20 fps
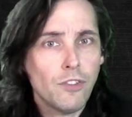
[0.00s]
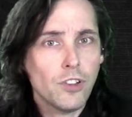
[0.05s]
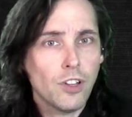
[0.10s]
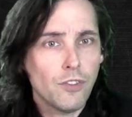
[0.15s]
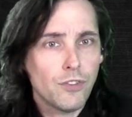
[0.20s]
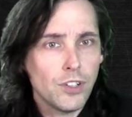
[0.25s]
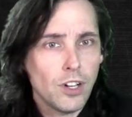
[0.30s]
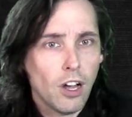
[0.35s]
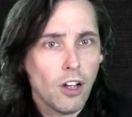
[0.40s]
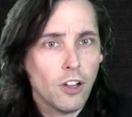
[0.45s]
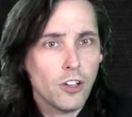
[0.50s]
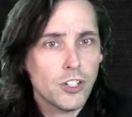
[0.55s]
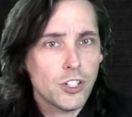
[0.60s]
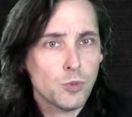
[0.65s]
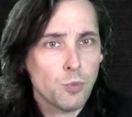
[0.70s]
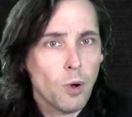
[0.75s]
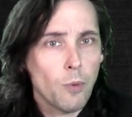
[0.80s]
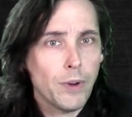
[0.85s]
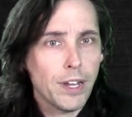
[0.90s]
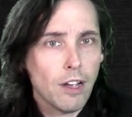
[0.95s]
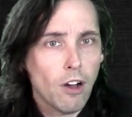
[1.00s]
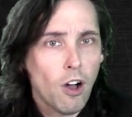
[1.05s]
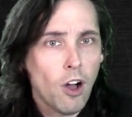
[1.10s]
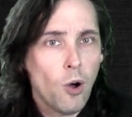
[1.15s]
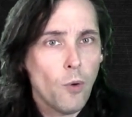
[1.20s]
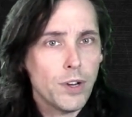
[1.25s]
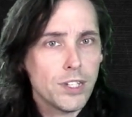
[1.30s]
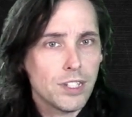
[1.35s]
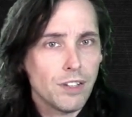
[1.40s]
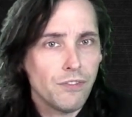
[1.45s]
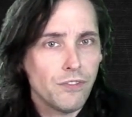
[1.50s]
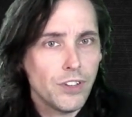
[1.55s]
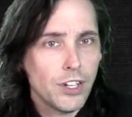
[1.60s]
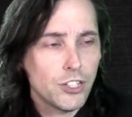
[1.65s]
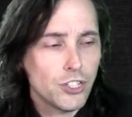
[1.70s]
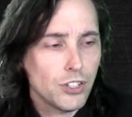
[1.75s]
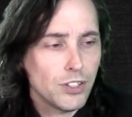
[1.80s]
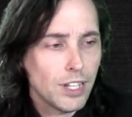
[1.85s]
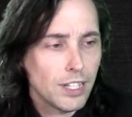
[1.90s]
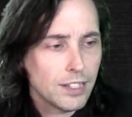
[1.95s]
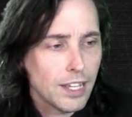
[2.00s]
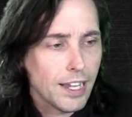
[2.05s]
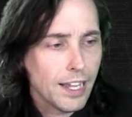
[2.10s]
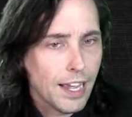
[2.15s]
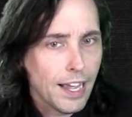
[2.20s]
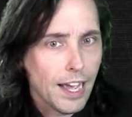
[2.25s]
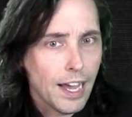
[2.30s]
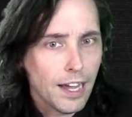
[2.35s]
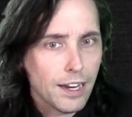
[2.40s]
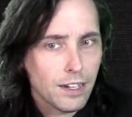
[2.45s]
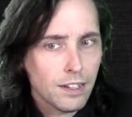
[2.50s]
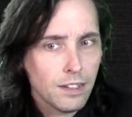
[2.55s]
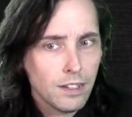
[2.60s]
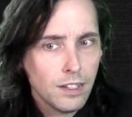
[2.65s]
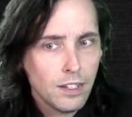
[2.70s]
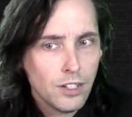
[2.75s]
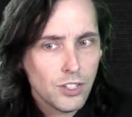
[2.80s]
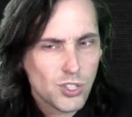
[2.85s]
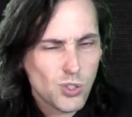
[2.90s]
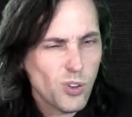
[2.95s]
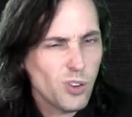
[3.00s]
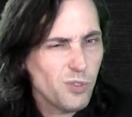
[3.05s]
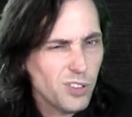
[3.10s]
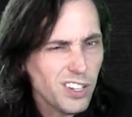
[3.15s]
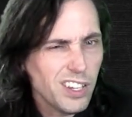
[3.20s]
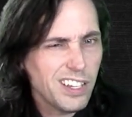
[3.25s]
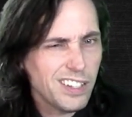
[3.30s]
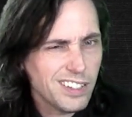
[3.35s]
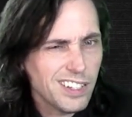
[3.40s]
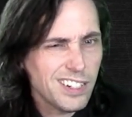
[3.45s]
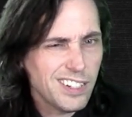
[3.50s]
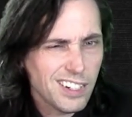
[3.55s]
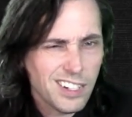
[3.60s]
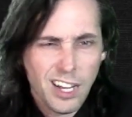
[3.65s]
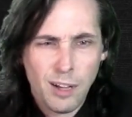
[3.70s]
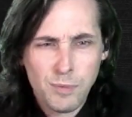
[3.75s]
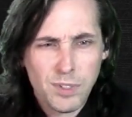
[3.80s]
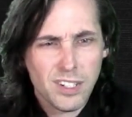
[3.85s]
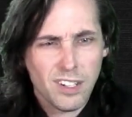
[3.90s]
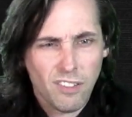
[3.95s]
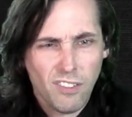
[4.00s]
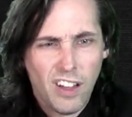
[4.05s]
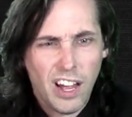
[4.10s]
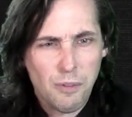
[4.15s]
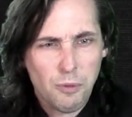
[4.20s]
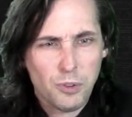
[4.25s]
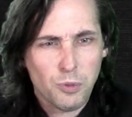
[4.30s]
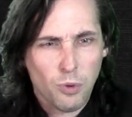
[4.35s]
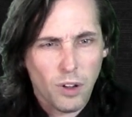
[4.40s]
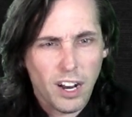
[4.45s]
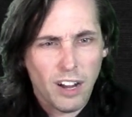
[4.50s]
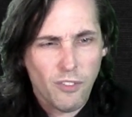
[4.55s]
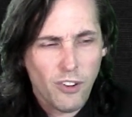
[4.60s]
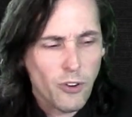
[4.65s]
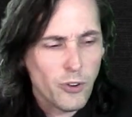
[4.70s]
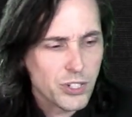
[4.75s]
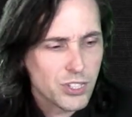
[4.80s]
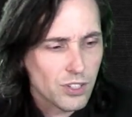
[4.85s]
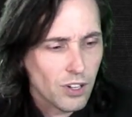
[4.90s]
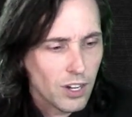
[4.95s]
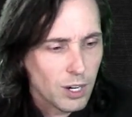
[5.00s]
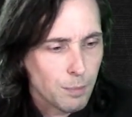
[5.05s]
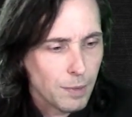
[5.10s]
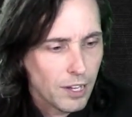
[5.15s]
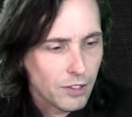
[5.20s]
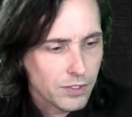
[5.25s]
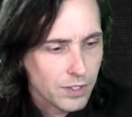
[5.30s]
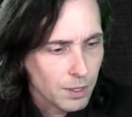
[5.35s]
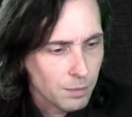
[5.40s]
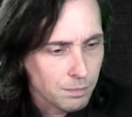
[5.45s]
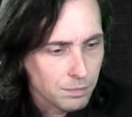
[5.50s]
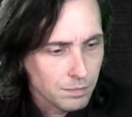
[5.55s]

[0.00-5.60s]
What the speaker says: of knowledge is what we always envisioned that they had. So it comes into line with what I've always thought about them.